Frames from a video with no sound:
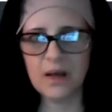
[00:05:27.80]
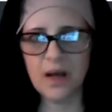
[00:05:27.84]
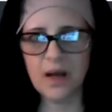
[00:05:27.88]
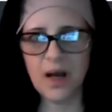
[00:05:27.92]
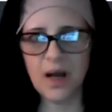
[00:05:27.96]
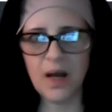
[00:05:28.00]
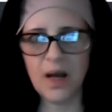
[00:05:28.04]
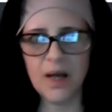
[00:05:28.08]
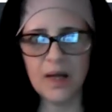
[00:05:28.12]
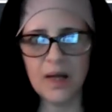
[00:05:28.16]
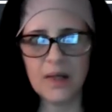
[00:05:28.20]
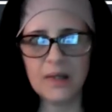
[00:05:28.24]

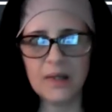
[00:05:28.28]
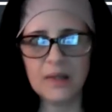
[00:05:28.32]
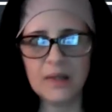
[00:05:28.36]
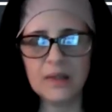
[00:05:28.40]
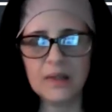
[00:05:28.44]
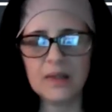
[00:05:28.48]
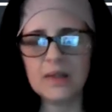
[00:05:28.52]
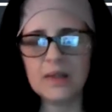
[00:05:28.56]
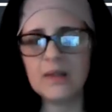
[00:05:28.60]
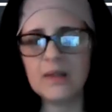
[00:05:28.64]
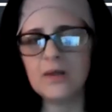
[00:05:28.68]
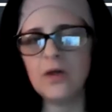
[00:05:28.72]

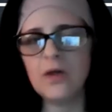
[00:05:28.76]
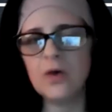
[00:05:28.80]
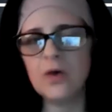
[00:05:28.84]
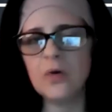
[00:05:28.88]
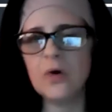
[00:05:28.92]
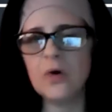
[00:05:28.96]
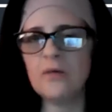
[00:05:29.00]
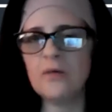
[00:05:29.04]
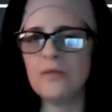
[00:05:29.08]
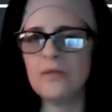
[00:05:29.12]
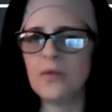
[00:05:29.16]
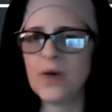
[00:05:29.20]
I know
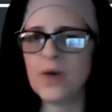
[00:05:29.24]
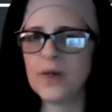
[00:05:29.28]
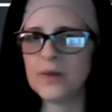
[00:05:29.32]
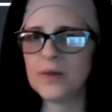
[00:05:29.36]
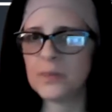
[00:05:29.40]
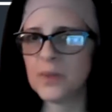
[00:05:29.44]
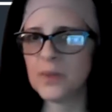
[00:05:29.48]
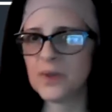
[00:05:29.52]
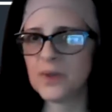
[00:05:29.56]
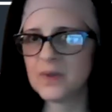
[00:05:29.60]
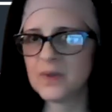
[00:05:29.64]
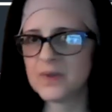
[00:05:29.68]
of one
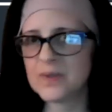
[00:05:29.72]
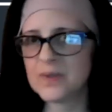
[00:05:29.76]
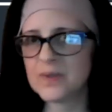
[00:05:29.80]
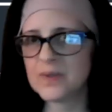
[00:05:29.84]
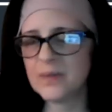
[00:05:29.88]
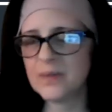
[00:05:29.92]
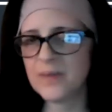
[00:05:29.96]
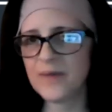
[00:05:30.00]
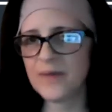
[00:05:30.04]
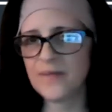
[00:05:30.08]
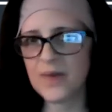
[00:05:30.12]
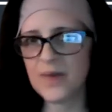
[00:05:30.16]
other person
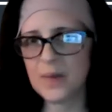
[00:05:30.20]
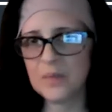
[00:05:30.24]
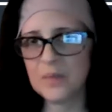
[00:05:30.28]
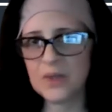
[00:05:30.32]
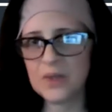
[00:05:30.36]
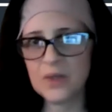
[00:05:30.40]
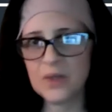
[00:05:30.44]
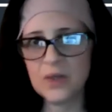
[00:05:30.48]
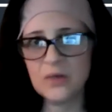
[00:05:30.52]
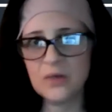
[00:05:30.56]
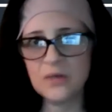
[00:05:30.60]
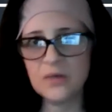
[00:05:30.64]
in my
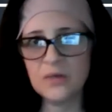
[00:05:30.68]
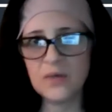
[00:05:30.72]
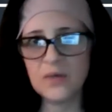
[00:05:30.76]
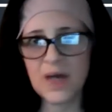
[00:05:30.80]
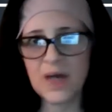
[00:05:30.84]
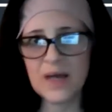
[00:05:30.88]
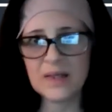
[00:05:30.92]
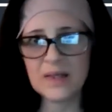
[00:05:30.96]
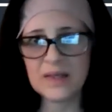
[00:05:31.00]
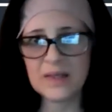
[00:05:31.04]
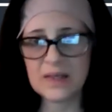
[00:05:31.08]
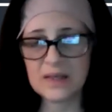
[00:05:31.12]
family who
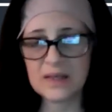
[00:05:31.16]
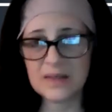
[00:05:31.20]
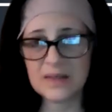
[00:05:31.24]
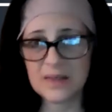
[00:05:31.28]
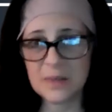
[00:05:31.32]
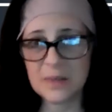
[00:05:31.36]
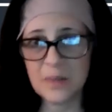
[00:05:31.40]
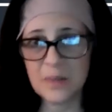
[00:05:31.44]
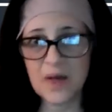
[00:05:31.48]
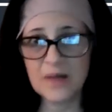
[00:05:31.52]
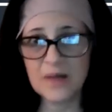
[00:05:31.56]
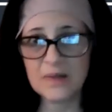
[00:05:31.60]
has
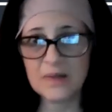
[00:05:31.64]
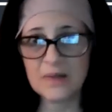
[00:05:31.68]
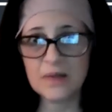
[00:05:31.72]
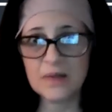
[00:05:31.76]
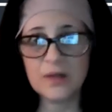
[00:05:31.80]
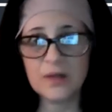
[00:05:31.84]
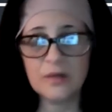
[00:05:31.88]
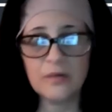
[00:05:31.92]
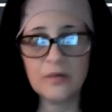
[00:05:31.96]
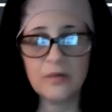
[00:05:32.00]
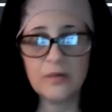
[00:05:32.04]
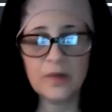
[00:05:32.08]
tested
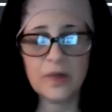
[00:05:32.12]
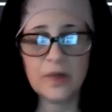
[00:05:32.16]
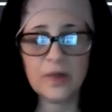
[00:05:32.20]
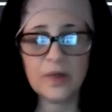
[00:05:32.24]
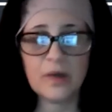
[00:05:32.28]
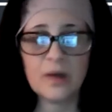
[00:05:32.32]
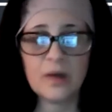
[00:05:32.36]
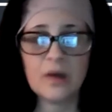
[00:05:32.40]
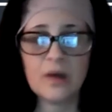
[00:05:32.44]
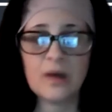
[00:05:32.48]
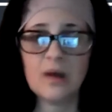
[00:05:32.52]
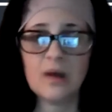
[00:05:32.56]
positive.
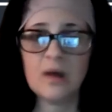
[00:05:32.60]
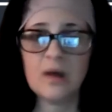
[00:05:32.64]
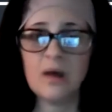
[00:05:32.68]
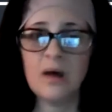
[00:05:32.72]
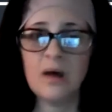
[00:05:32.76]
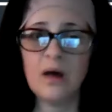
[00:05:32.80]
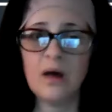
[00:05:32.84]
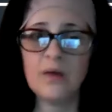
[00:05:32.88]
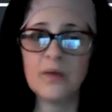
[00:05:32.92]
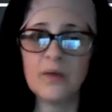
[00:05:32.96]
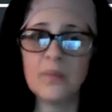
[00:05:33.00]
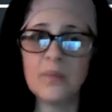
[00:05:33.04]

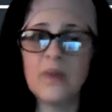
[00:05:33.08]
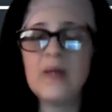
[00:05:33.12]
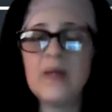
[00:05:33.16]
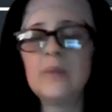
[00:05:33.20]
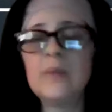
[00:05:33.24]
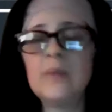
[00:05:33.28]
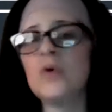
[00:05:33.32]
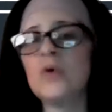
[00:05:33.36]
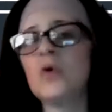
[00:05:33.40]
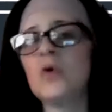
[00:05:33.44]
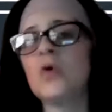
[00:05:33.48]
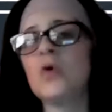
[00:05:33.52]
Other
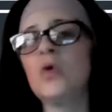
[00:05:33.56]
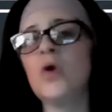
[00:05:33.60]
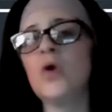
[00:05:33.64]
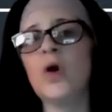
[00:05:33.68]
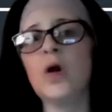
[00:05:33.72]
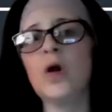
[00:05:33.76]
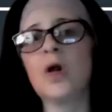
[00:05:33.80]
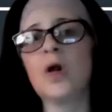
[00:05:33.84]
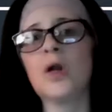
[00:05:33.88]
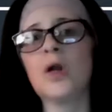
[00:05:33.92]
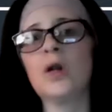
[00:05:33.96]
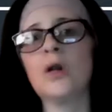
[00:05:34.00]
people
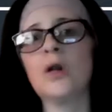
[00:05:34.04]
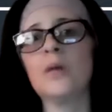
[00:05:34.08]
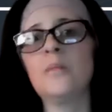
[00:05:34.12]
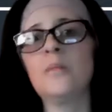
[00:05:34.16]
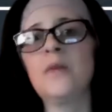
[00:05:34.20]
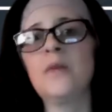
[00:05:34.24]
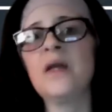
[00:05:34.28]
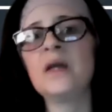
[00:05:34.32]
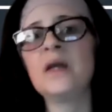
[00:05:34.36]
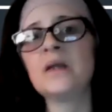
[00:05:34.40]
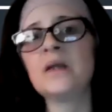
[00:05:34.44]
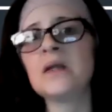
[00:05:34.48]
are
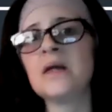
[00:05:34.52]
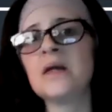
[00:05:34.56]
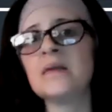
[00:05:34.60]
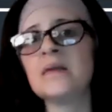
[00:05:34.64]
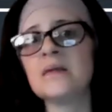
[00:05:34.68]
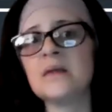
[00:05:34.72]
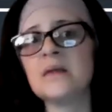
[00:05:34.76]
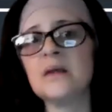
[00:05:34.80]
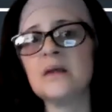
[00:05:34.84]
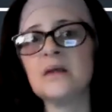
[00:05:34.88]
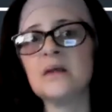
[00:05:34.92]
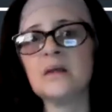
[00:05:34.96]
being
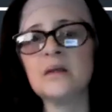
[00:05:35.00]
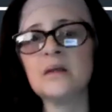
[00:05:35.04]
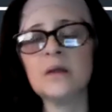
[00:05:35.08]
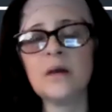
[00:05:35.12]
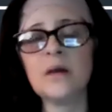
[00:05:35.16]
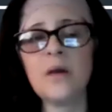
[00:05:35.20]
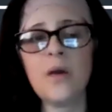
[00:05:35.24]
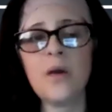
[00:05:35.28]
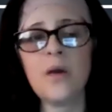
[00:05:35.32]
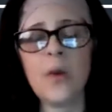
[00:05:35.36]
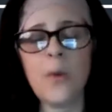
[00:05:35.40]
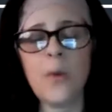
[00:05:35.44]
tested,
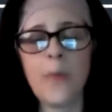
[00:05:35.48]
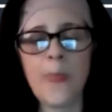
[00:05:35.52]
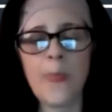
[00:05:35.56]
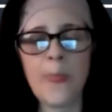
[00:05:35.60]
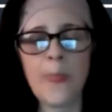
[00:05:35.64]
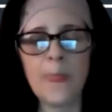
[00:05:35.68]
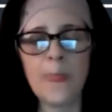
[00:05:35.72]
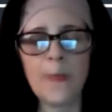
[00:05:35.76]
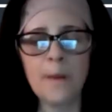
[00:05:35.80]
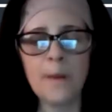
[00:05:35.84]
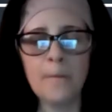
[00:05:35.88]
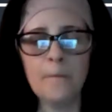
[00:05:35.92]

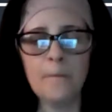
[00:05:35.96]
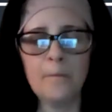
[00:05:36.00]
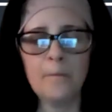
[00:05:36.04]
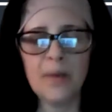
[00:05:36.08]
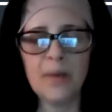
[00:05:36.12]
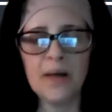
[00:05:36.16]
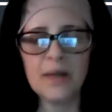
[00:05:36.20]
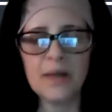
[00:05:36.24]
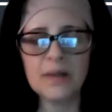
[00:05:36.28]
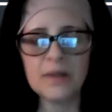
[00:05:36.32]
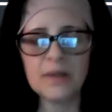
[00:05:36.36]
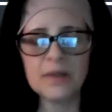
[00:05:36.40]

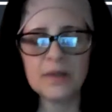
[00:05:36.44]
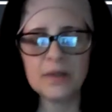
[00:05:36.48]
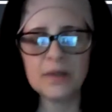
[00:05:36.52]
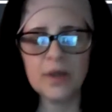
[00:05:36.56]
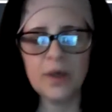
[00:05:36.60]
but